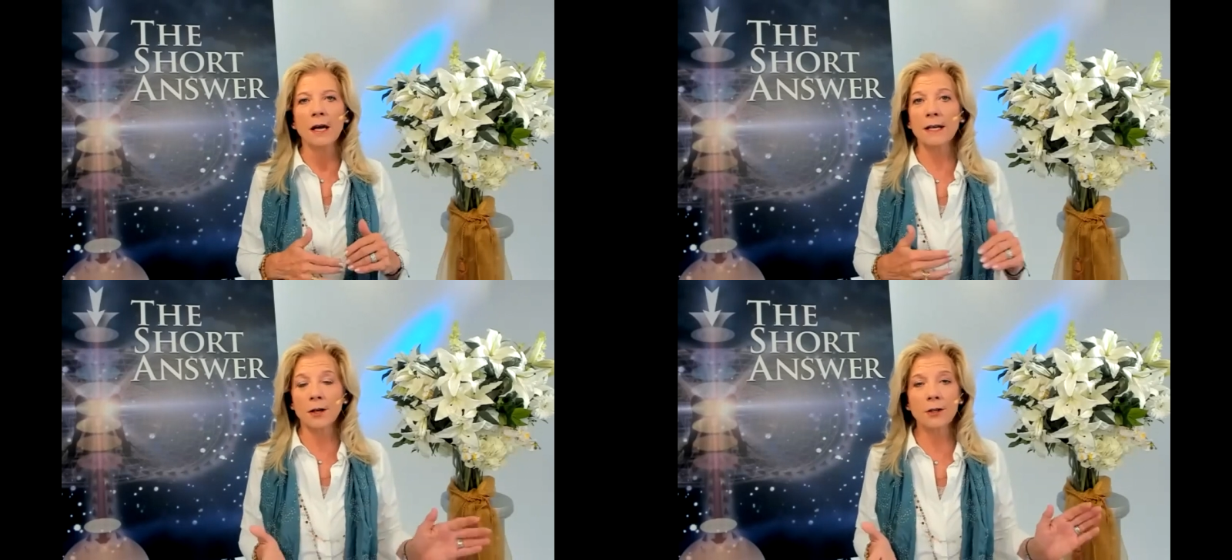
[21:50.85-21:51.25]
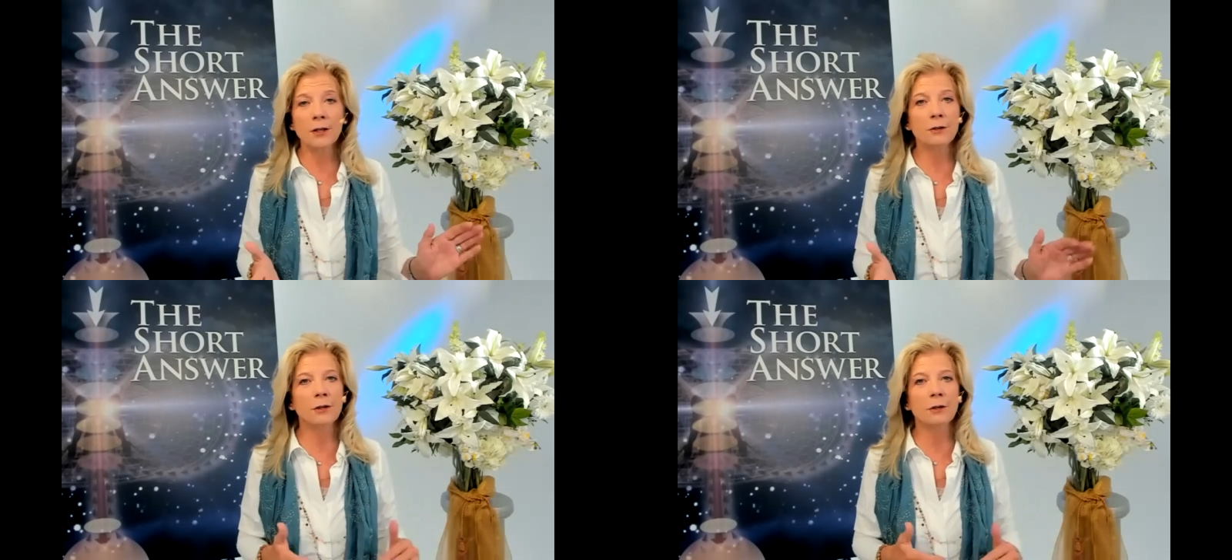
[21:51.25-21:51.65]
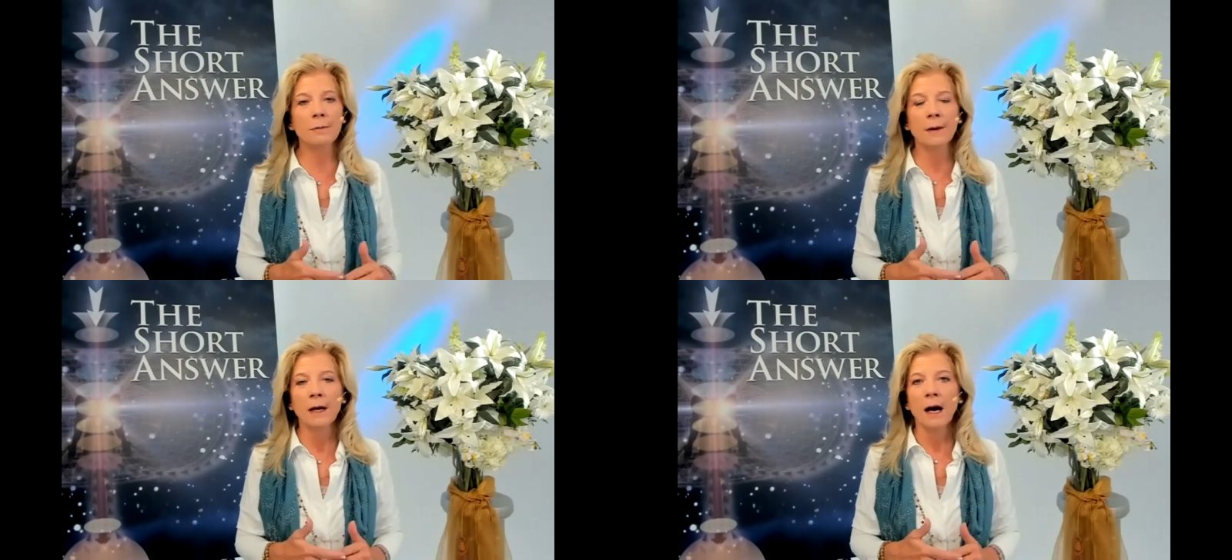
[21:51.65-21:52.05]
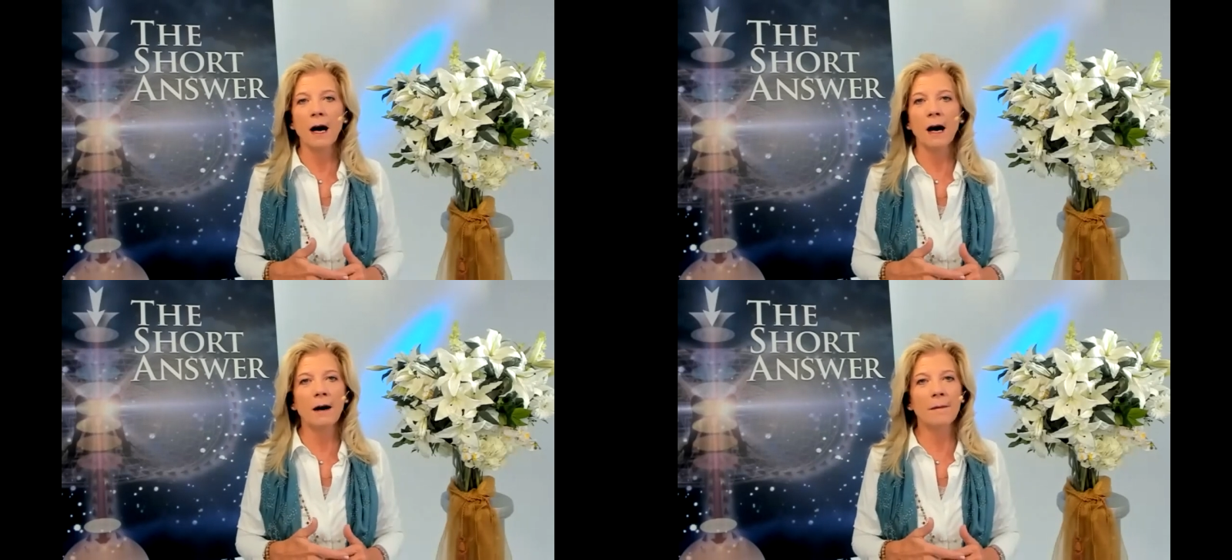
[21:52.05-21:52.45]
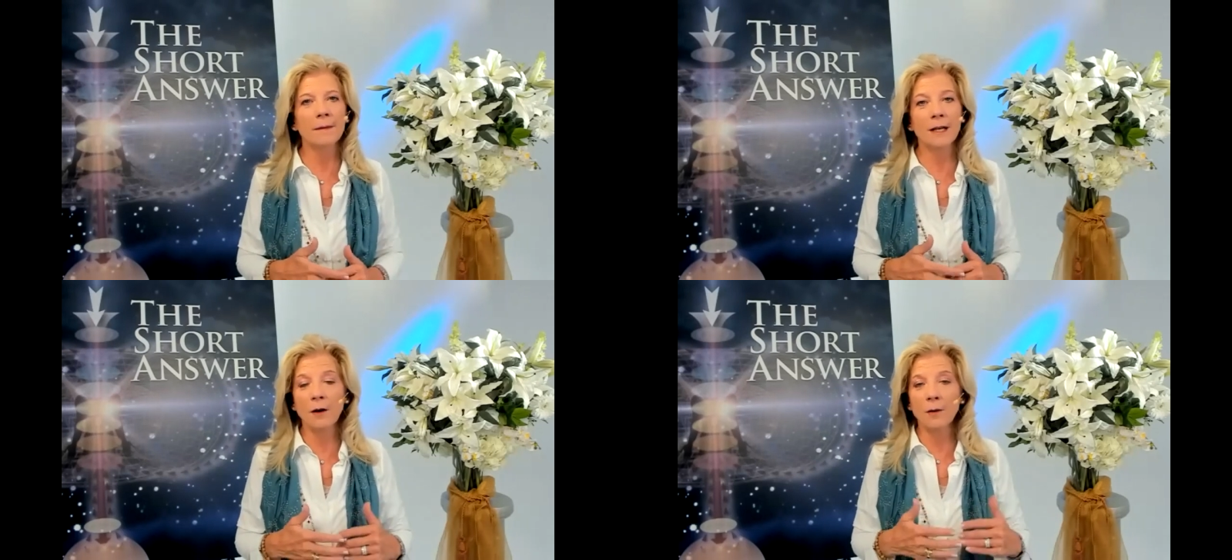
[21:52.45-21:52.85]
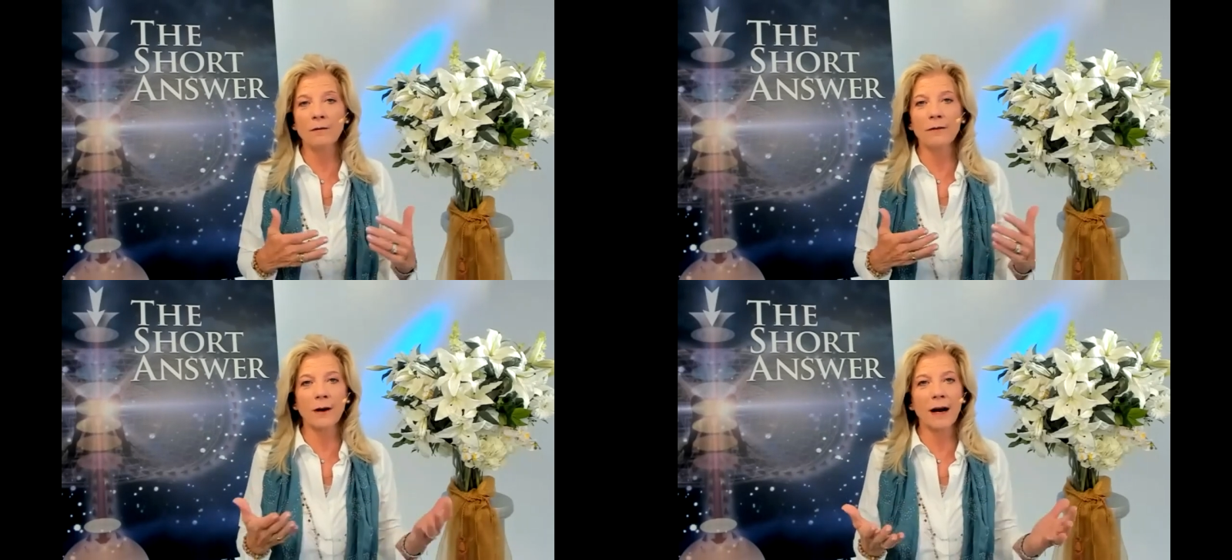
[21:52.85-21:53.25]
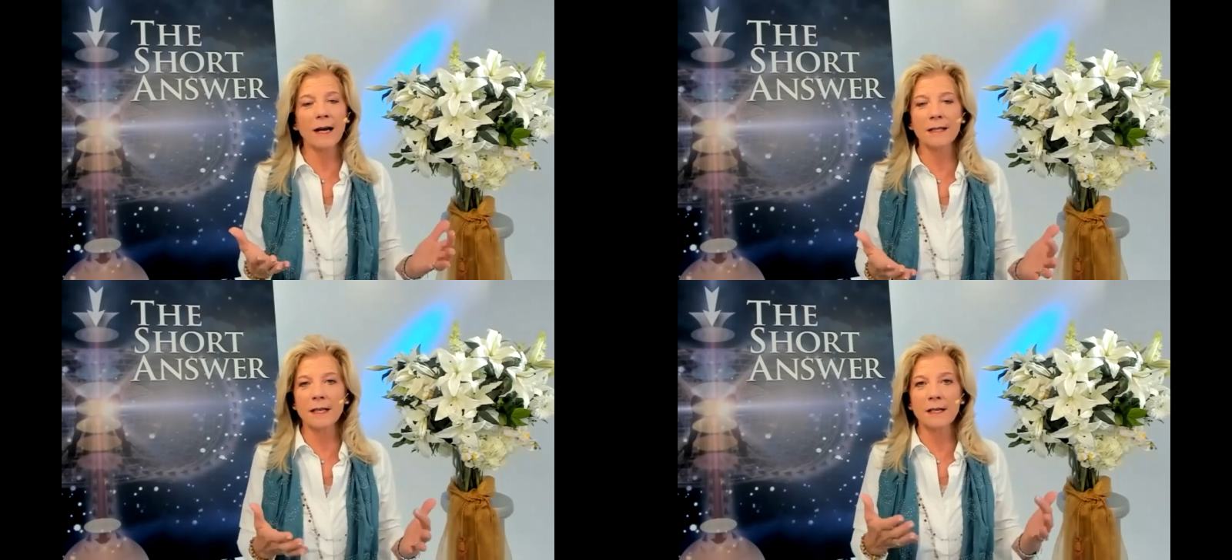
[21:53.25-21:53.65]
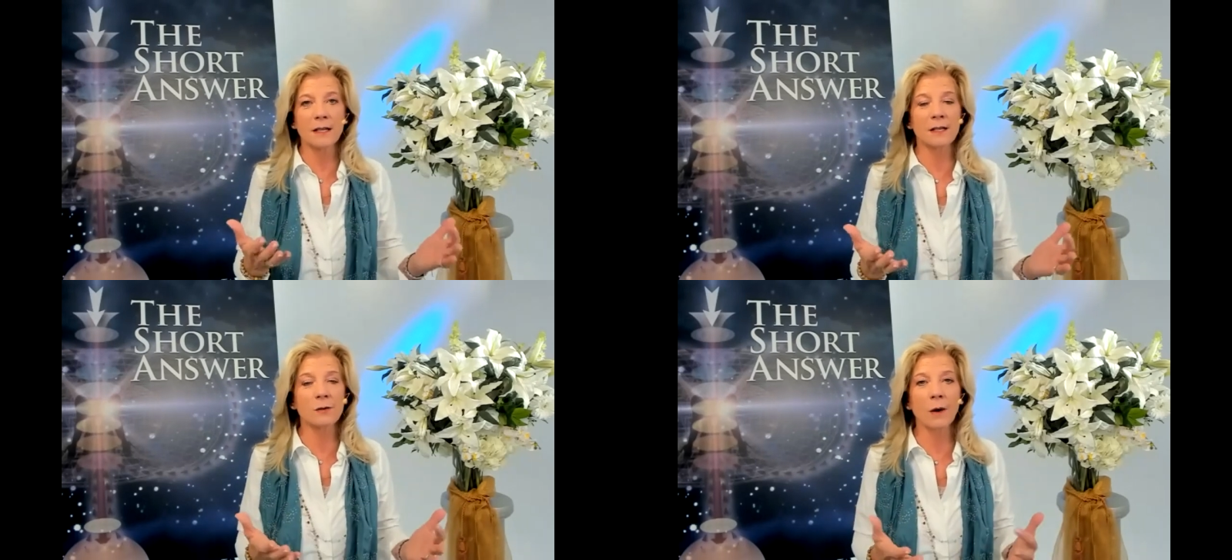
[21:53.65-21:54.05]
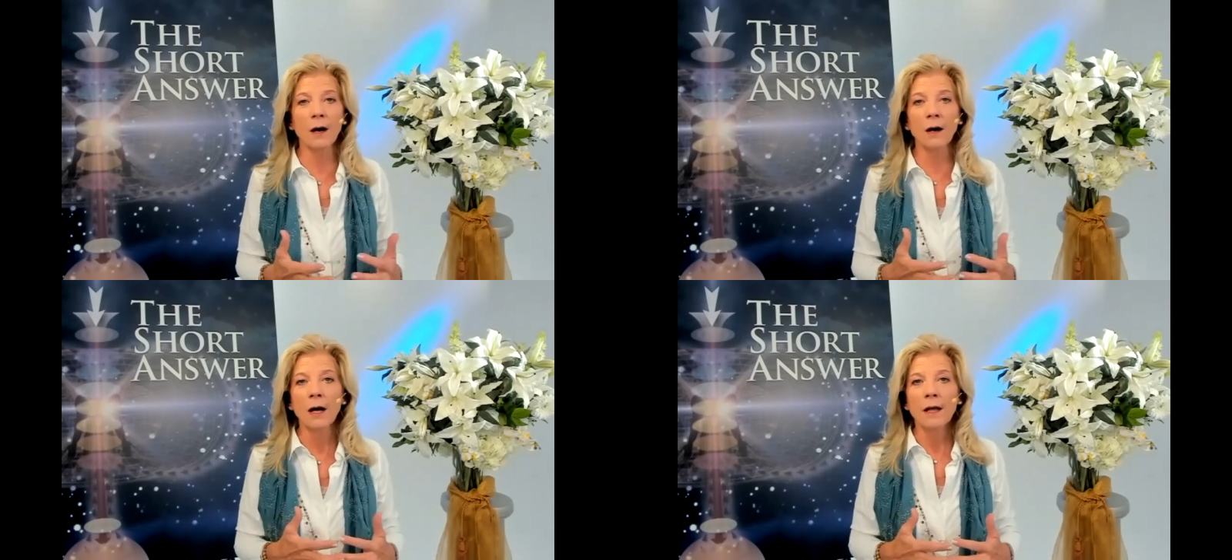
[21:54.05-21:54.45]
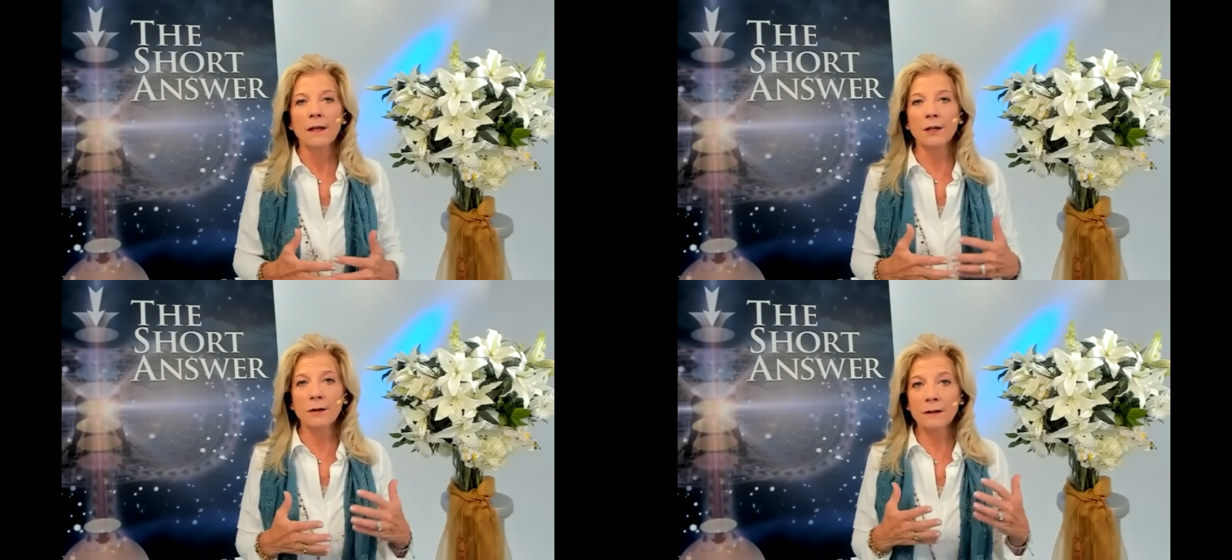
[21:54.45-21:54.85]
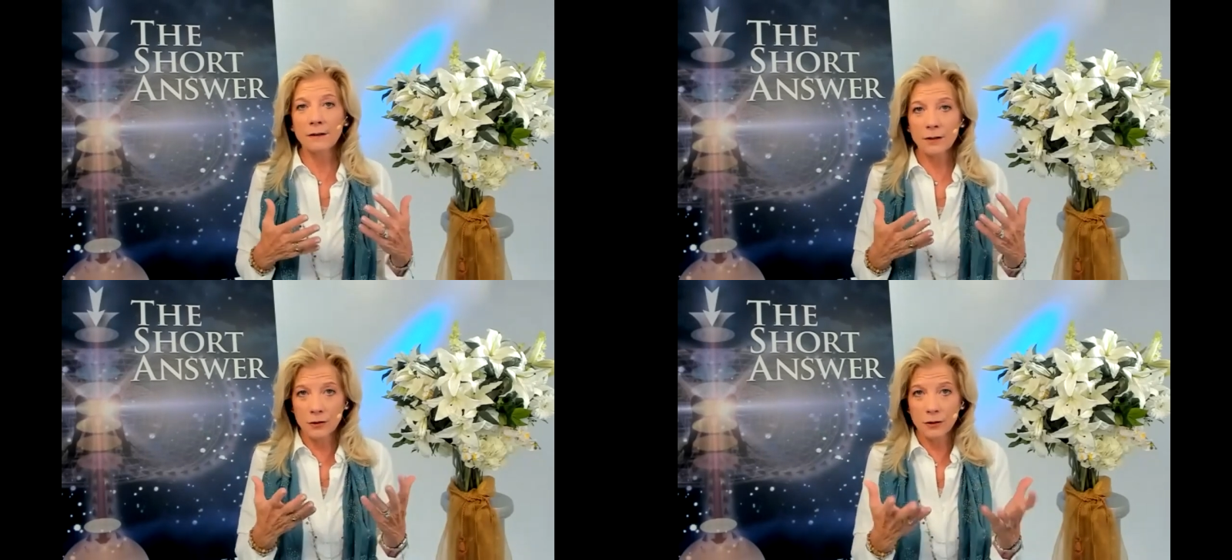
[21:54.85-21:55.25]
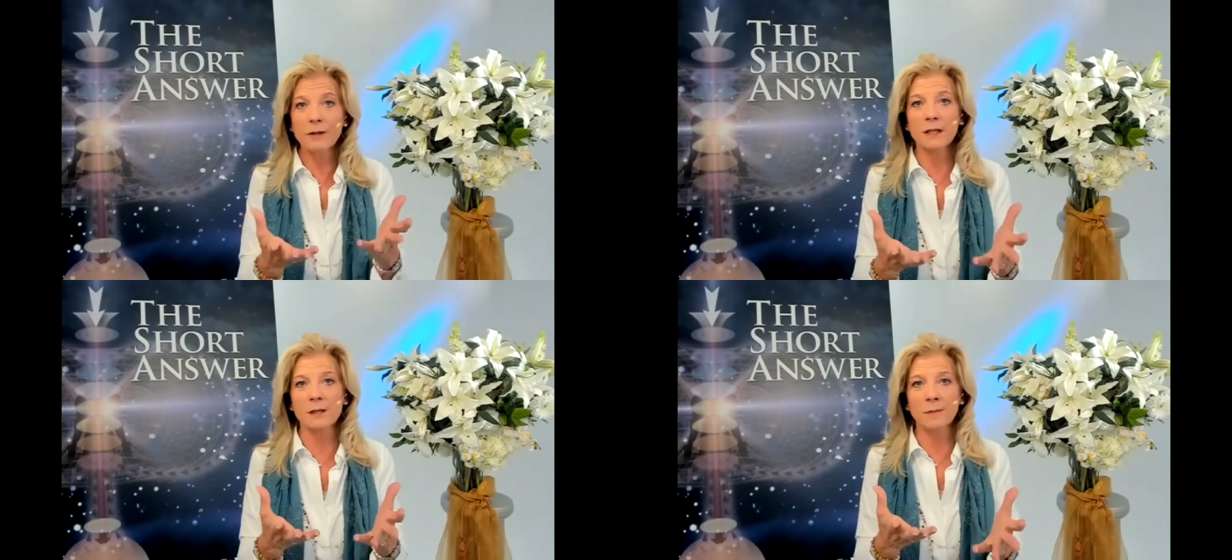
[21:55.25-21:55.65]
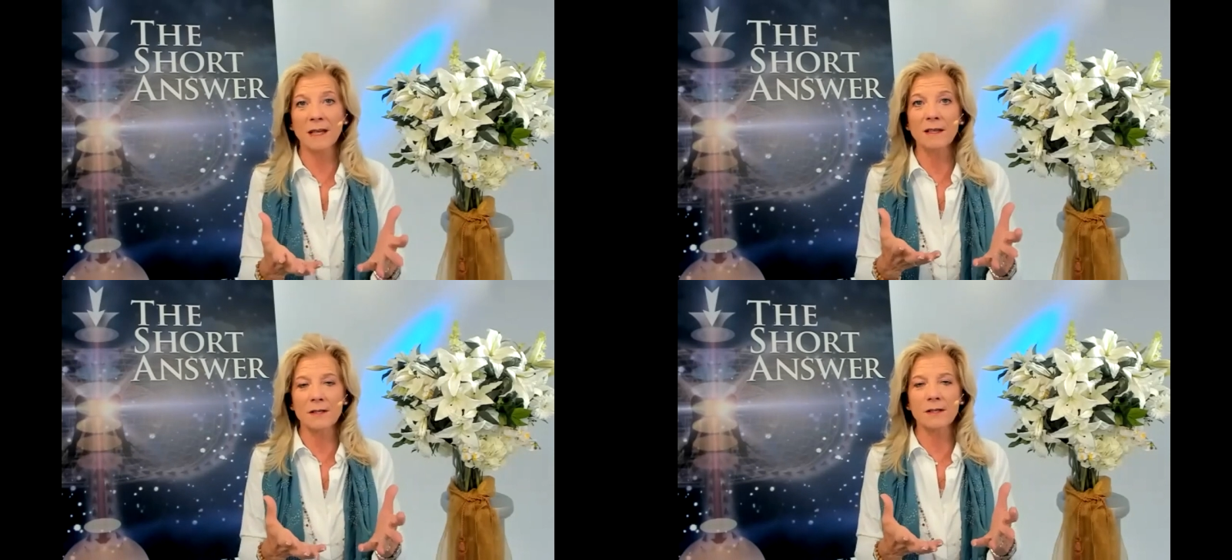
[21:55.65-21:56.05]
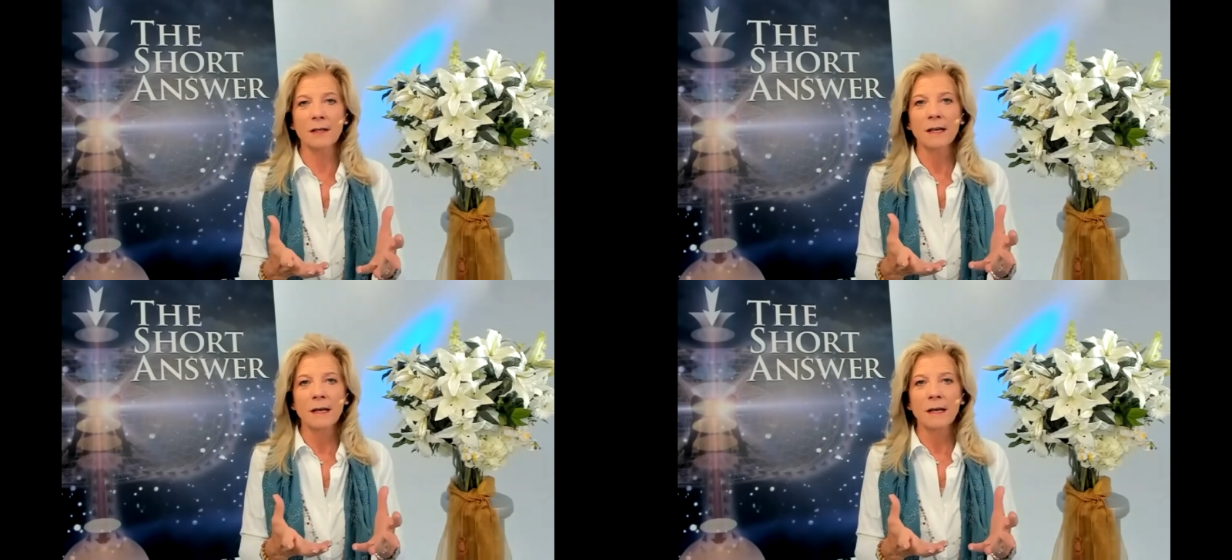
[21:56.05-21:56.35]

It's on YouTube, um, you know, varieties as well. You can do this piece.